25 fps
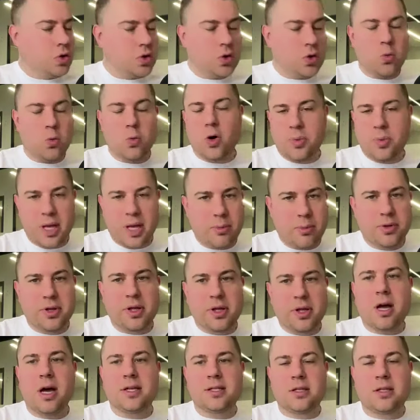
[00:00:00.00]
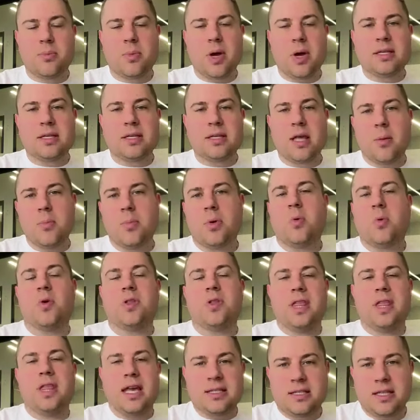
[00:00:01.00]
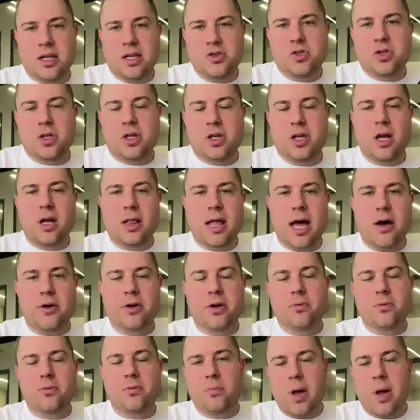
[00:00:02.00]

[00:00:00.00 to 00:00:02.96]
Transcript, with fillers: you will be able to customize them, but what they essentially allow